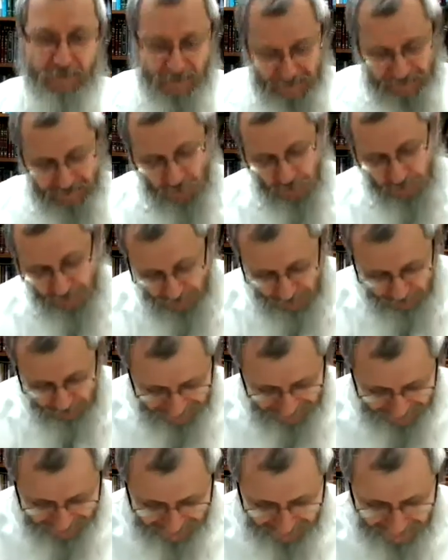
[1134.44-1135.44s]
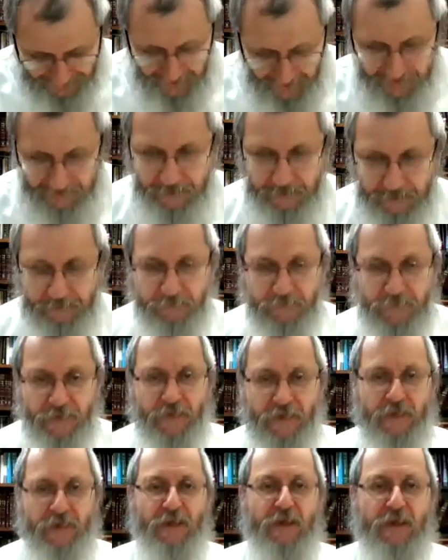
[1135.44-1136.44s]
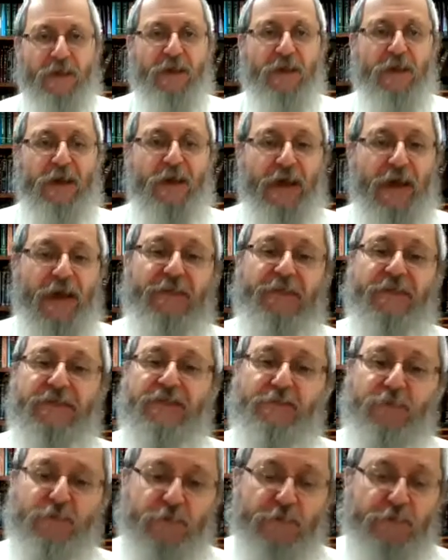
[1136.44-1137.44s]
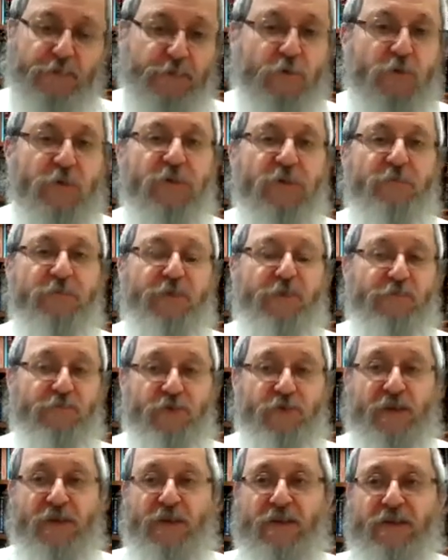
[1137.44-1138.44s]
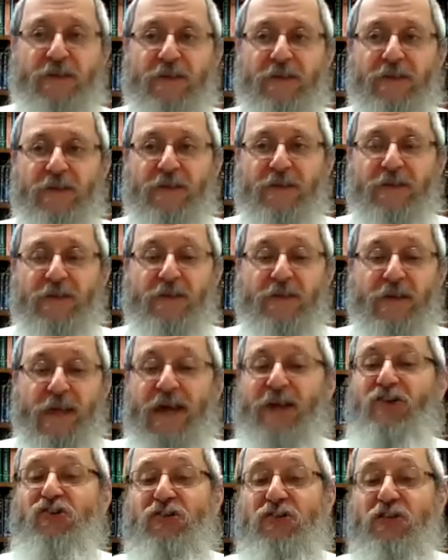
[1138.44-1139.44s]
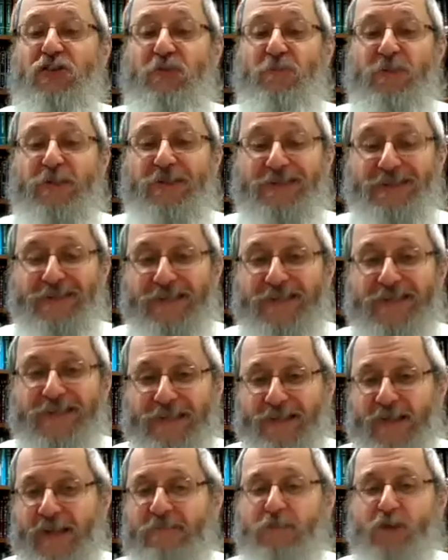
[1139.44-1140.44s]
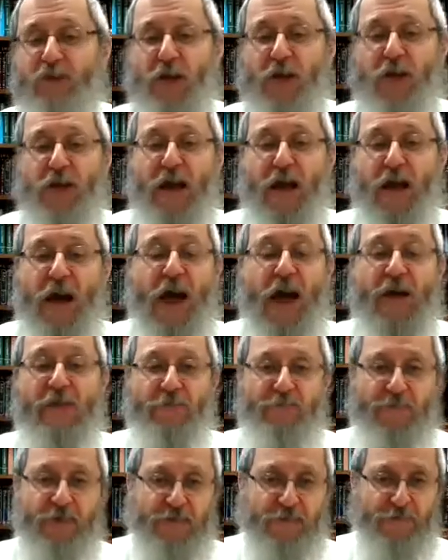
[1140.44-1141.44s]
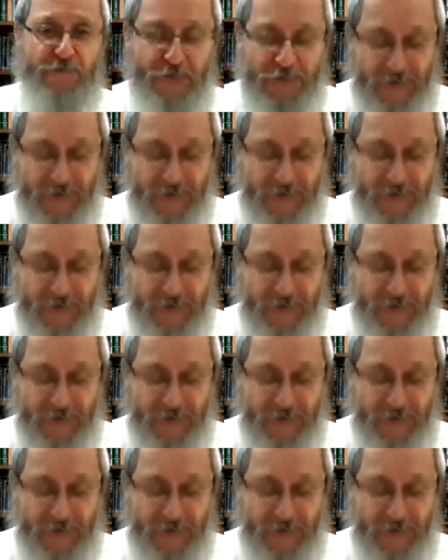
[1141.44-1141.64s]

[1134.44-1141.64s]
when people get together and there's a bit of food and a bit of drink, actually the Gemara says it can have either benefit. It